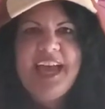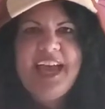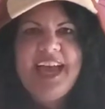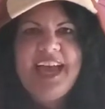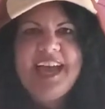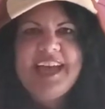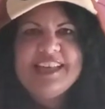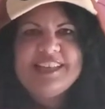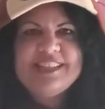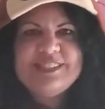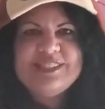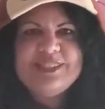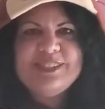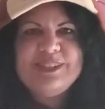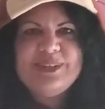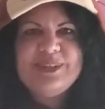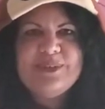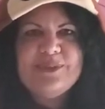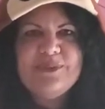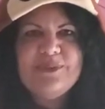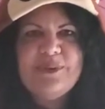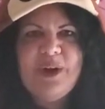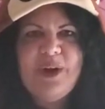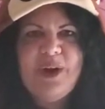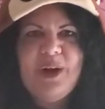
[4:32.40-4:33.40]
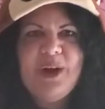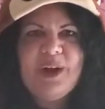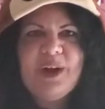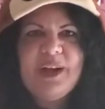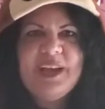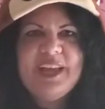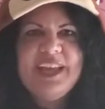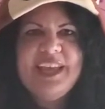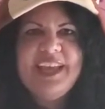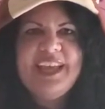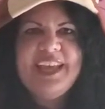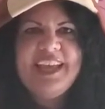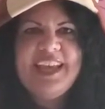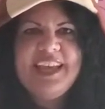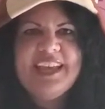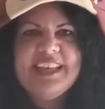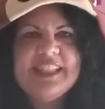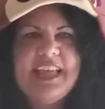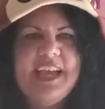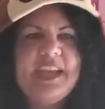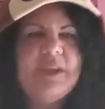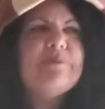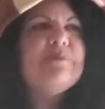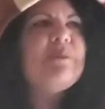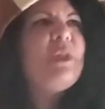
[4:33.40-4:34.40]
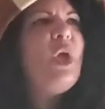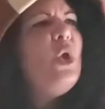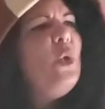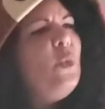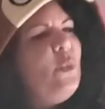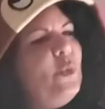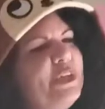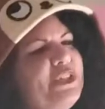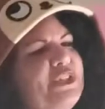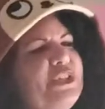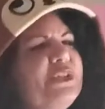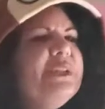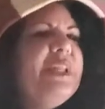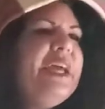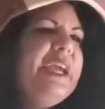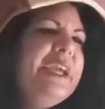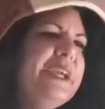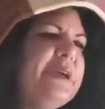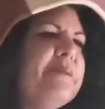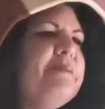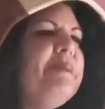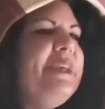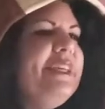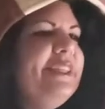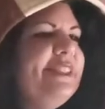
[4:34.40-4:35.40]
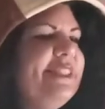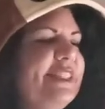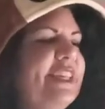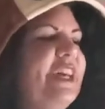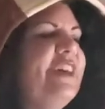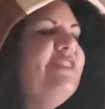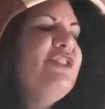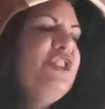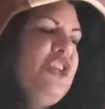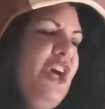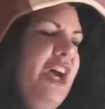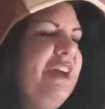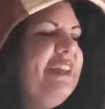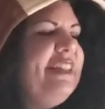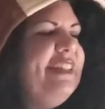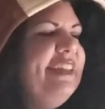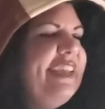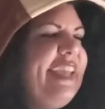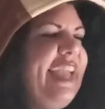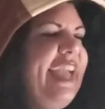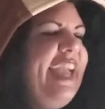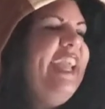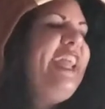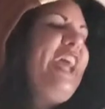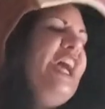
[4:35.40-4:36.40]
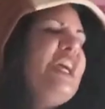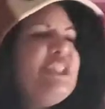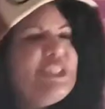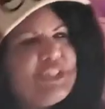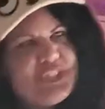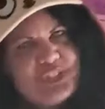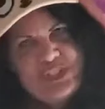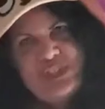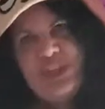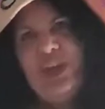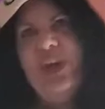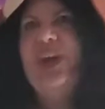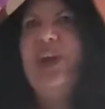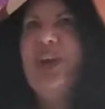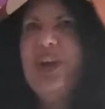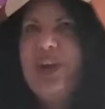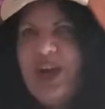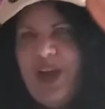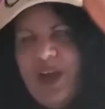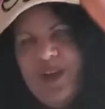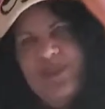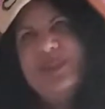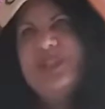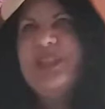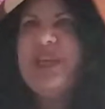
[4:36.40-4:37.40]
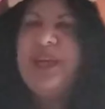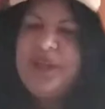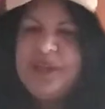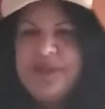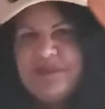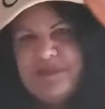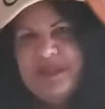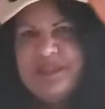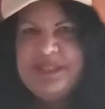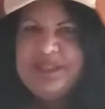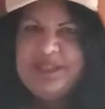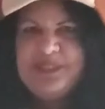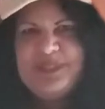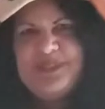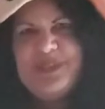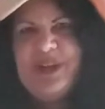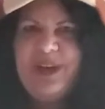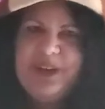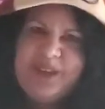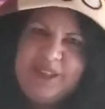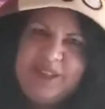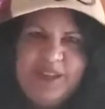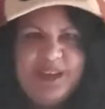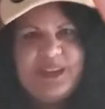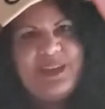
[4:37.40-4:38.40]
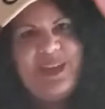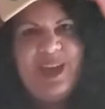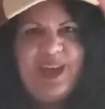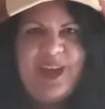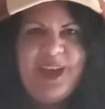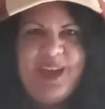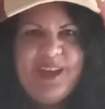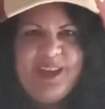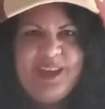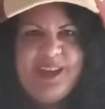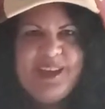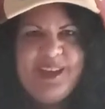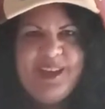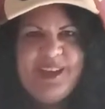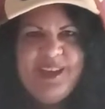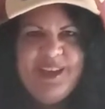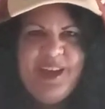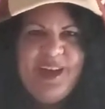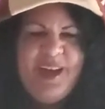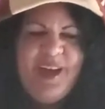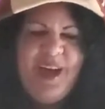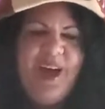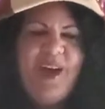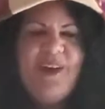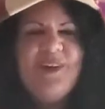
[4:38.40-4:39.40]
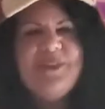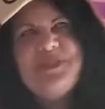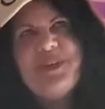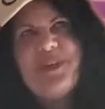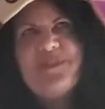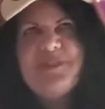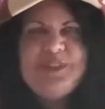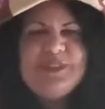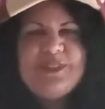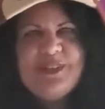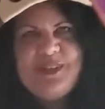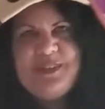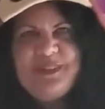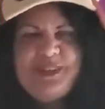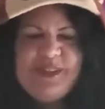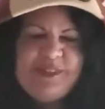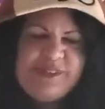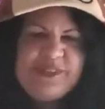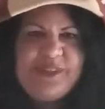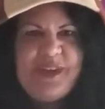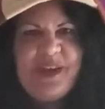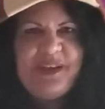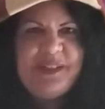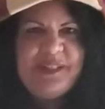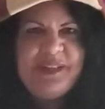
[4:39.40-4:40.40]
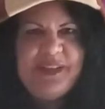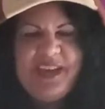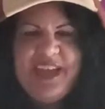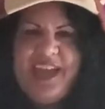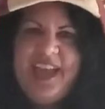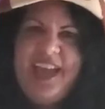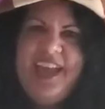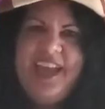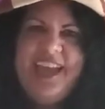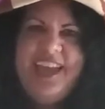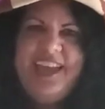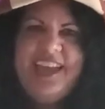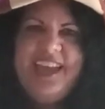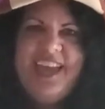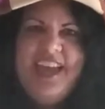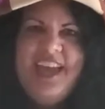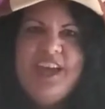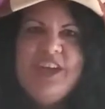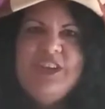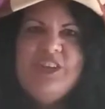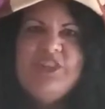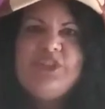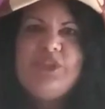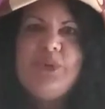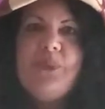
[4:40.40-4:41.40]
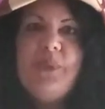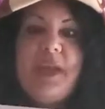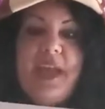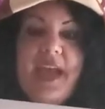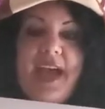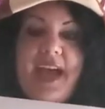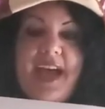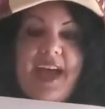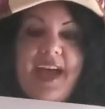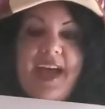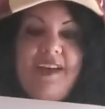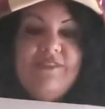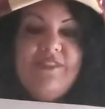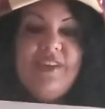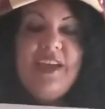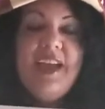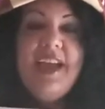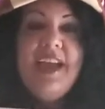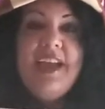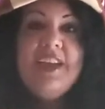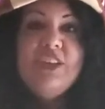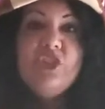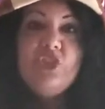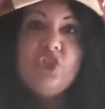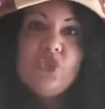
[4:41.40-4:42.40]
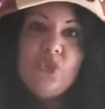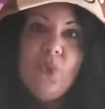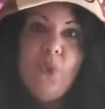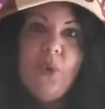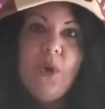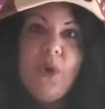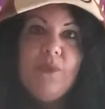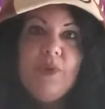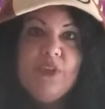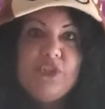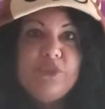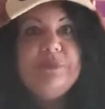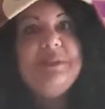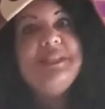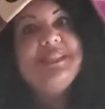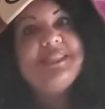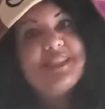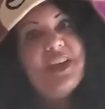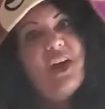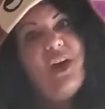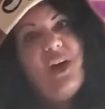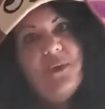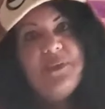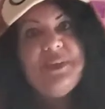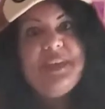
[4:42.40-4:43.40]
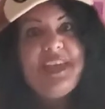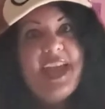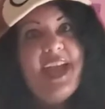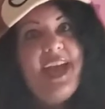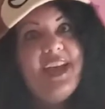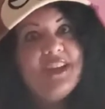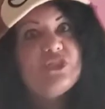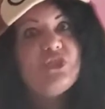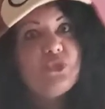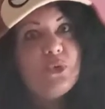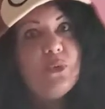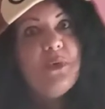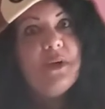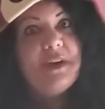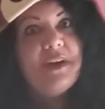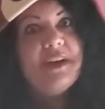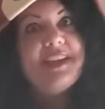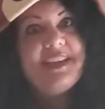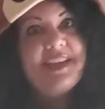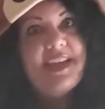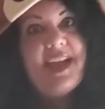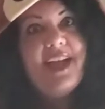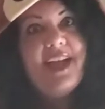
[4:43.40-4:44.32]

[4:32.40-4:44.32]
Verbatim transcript: S-U-R-E. Like, would you like a piece of chocolate cake? Sure, I would like a piece of chocolate cake. I'll never turn down chocolate cake. So we have sure, which means, oh yeah, sure,